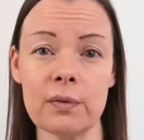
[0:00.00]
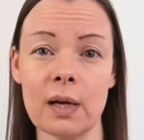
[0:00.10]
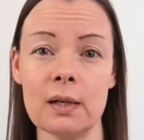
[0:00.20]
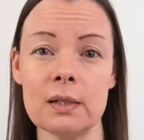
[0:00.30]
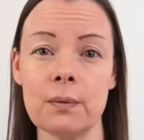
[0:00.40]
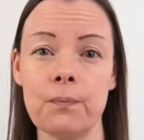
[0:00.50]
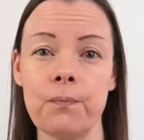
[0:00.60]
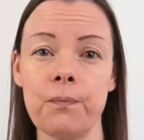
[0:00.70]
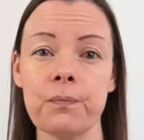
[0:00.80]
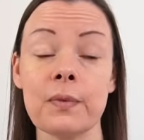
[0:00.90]
colours,
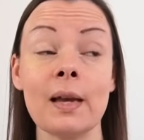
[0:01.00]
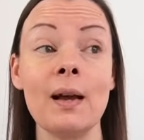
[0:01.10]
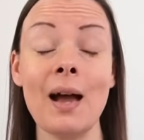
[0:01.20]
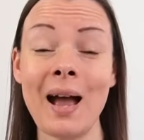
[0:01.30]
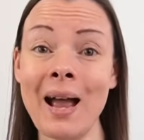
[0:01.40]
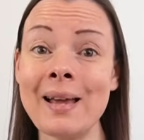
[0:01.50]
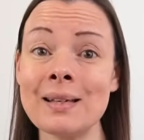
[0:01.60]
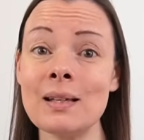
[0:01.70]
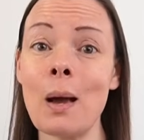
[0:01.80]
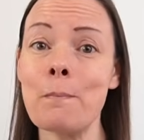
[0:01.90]

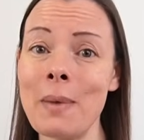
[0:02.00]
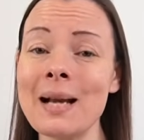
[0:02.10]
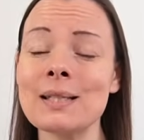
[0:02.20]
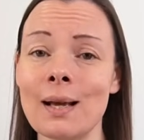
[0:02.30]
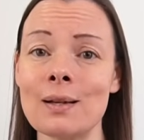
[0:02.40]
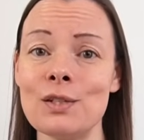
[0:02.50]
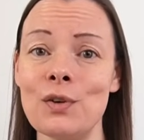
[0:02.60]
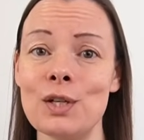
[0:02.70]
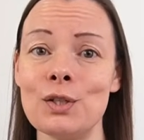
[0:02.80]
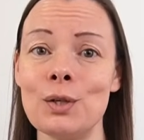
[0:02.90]
and a max colours
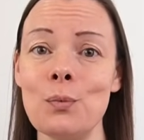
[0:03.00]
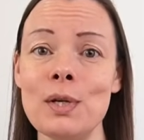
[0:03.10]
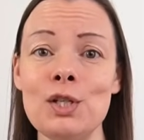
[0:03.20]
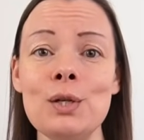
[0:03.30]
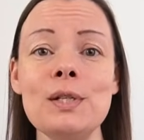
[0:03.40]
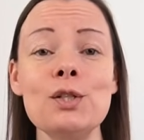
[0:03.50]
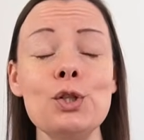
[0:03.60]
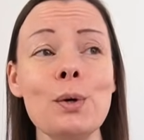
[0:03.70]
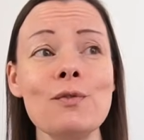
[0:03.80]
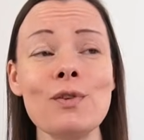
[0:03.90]
version which uses
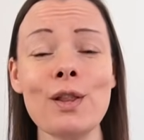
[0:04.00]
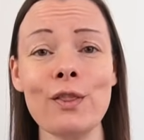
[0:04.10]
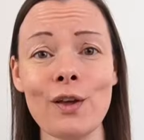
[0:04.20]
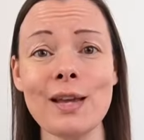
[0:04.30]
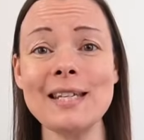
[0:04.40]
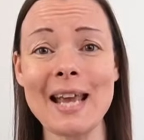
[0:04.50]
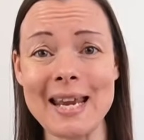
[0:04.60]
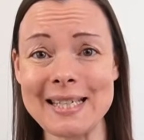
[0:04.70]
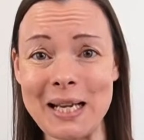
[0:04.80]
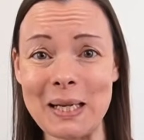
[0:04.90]

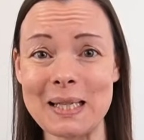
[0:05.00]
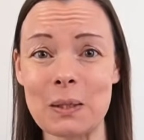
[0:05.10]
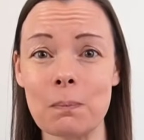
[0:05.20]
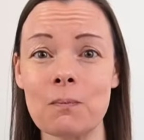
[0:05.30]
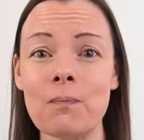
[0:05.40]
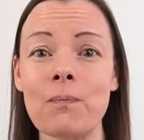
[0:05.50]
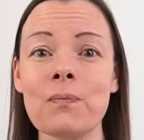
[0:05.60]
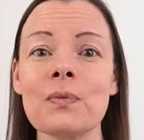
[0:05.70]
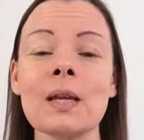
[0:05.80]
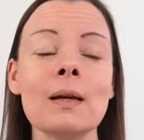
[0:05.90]
238 colours.
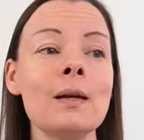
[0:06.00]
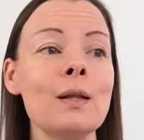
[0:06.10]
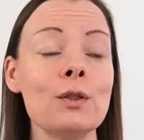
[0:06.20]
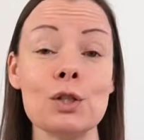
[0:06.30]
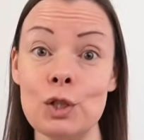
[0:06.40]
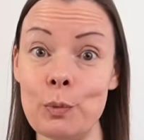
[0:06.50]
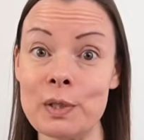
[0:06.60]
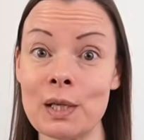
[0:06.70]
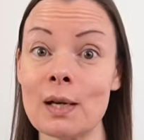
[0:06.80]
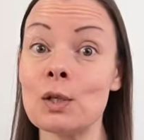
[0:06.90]
The super
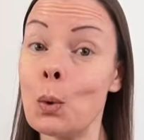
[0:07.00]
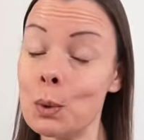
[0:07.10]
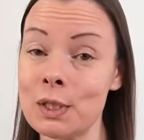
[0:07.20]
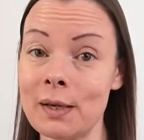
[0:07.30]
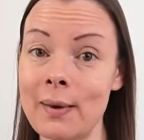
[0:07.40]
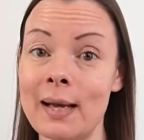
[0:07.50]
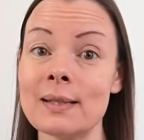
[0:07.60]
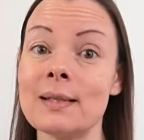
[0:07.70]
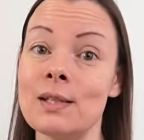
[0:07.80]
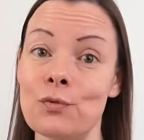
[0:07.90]
size also
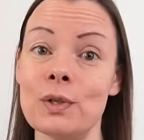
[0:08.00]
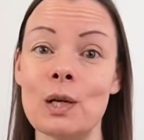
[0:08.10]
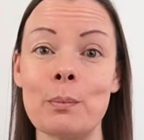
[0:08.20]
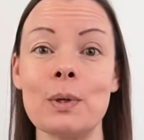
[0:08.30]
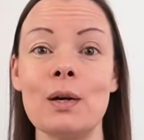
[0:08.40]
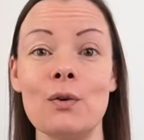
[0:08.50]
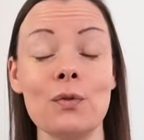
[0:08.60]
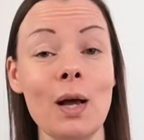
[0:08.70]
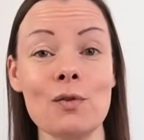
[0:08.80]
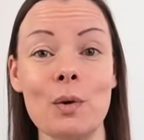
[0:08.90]
has a different number of
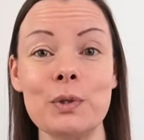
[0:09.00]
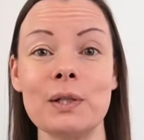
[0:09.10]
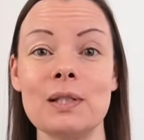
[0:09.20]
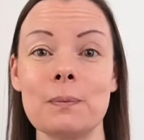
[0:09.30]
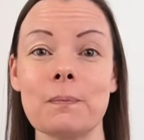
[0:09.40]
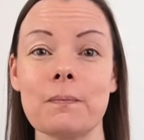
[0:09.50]
colour options.